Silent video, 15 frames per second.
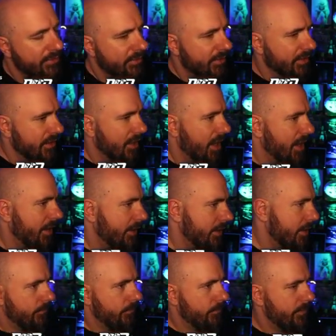to like.
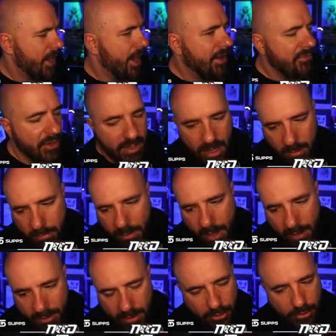Not even cut
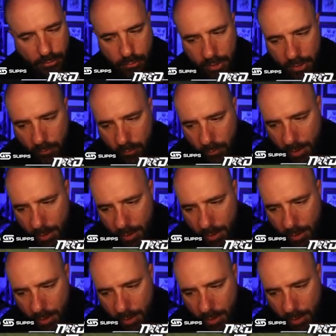block. Like you can run